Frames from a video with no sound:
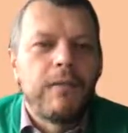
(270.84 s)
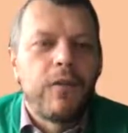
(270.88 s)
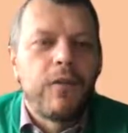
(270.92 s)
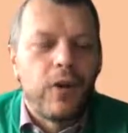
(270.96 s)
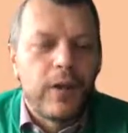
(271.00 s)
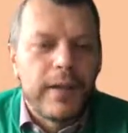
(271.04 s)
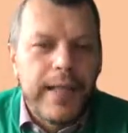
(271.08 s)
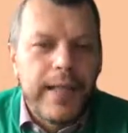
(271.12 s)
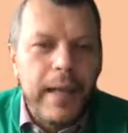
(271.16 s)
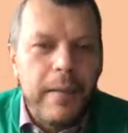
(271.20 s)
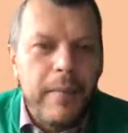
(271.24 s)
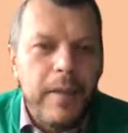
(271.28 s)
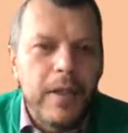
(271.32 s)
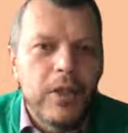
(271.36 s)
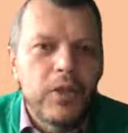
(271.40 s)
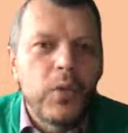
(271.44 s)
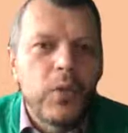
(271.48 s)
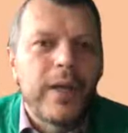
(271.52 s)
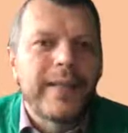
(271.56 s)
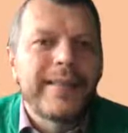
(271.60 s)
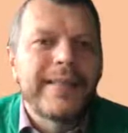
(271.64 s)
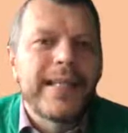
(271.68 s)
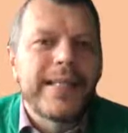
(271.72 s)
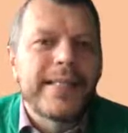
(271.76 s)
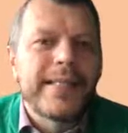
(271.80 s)
them to
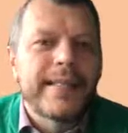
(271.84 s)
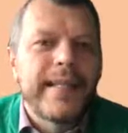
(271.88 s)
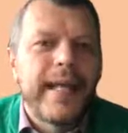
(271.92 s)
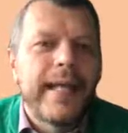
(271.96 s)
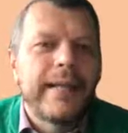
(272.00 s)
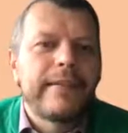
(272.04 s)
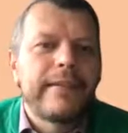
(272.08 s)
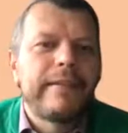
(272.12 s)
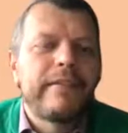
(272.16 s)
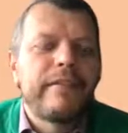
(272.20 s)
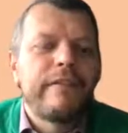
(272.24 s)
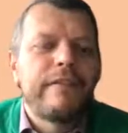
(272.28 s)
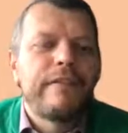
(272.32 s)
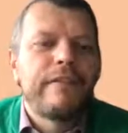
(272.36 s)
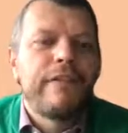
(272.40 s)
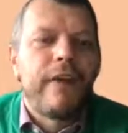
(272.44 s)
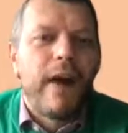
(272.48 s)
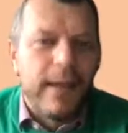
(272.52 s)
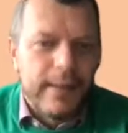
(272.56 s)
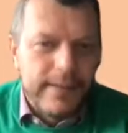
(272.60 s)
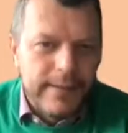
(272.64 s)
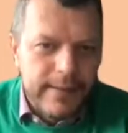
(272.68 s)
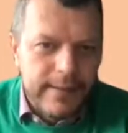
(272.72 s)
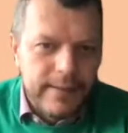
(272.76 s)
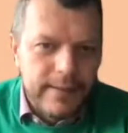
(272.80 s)
understand
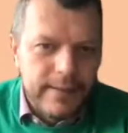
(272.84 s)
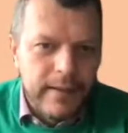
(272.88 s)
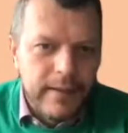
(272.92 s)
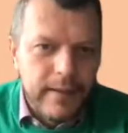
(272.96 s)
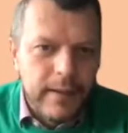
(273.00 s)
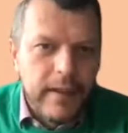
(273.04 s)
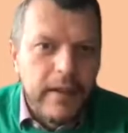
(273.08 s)
fast.